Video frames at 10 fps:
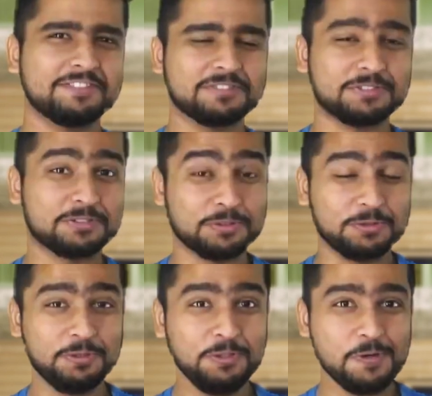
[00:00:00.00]

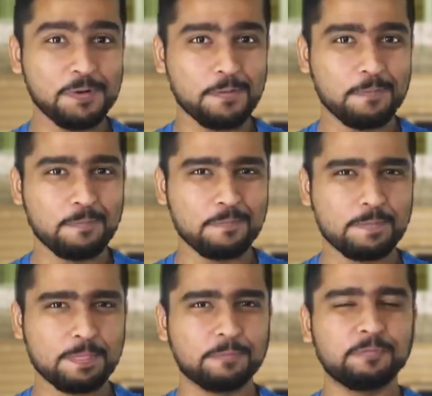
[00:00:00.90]
So,
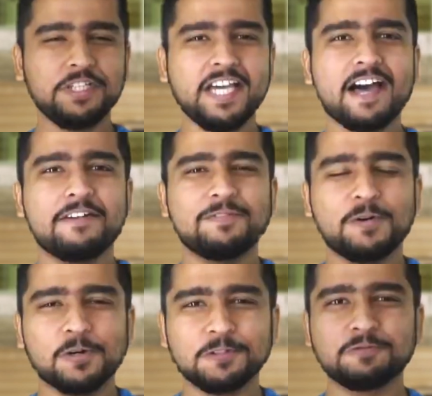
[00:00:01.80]
we have
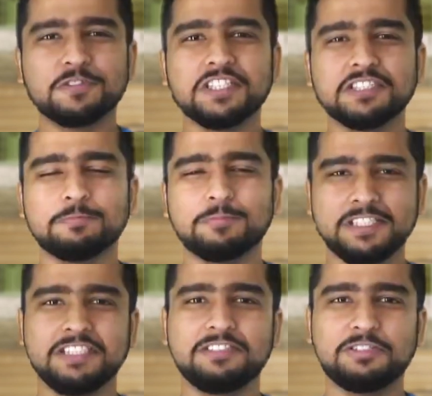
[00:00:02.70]
always
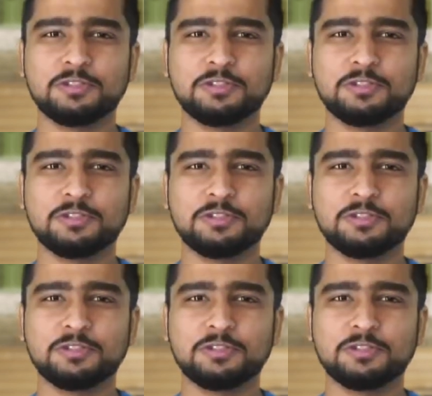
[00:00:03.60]
been